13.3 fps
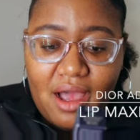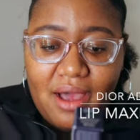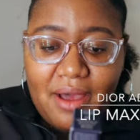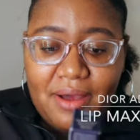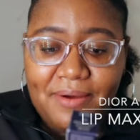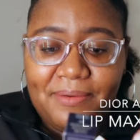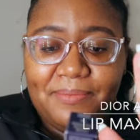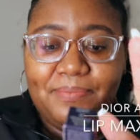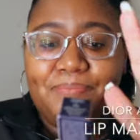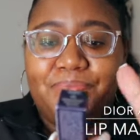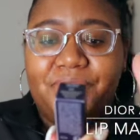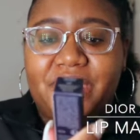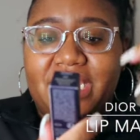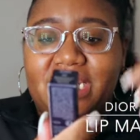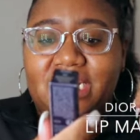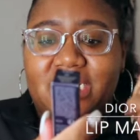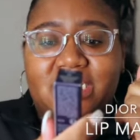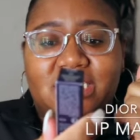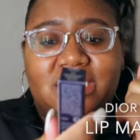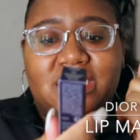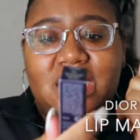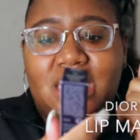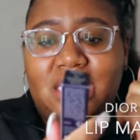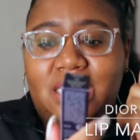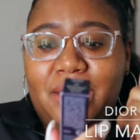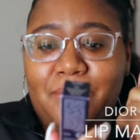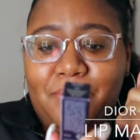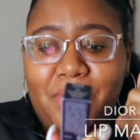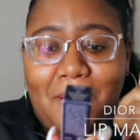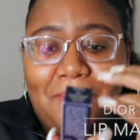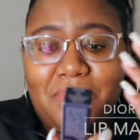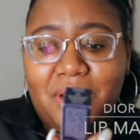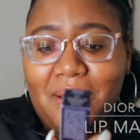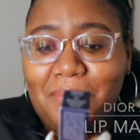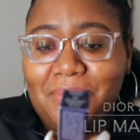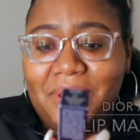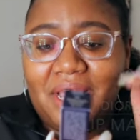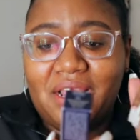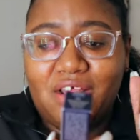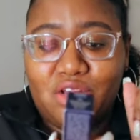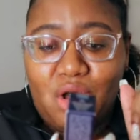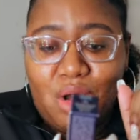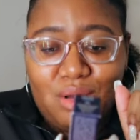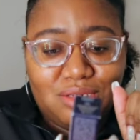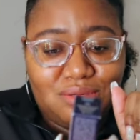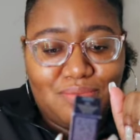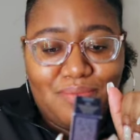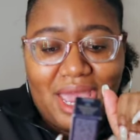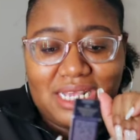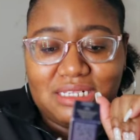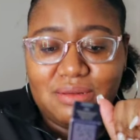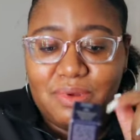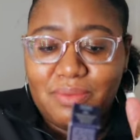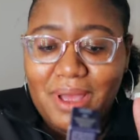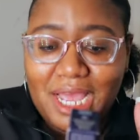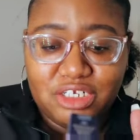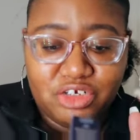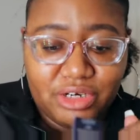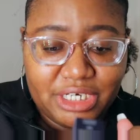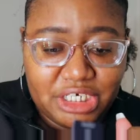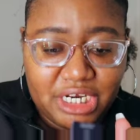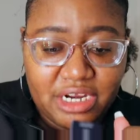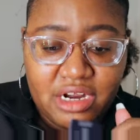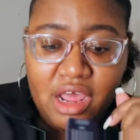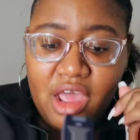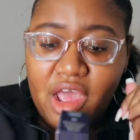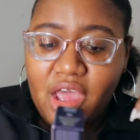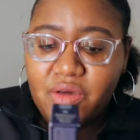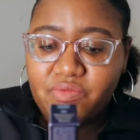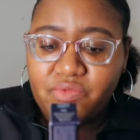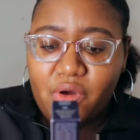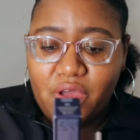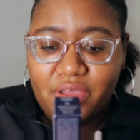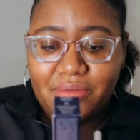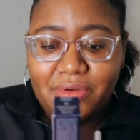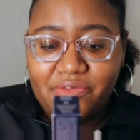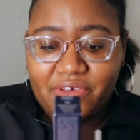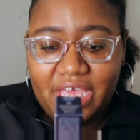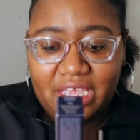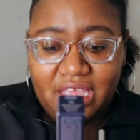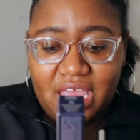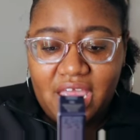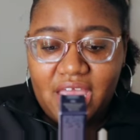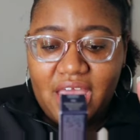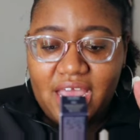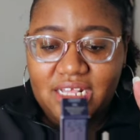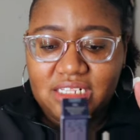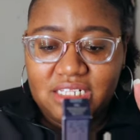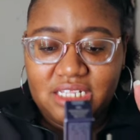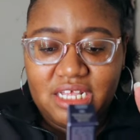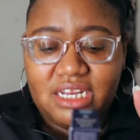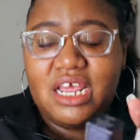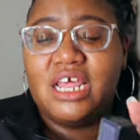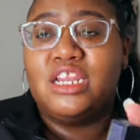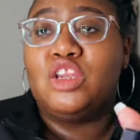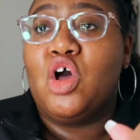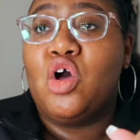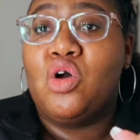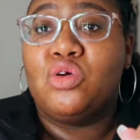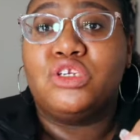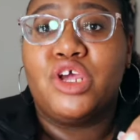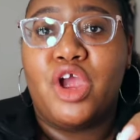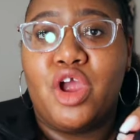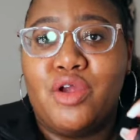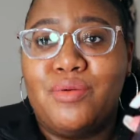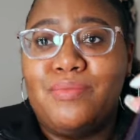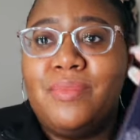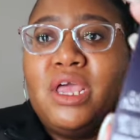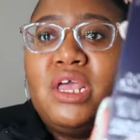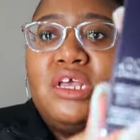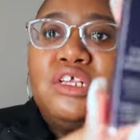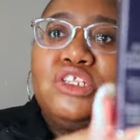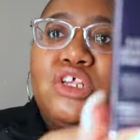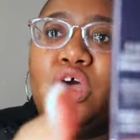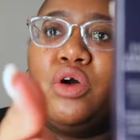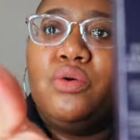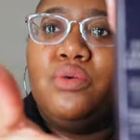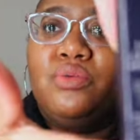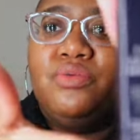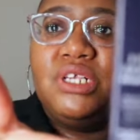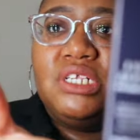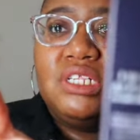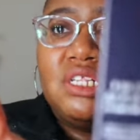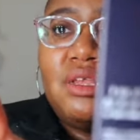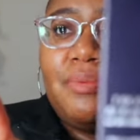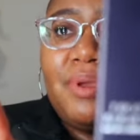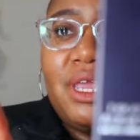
Um, it is a lip plumping gloss, maximum hydration and volume effect, instant and long term. So this is the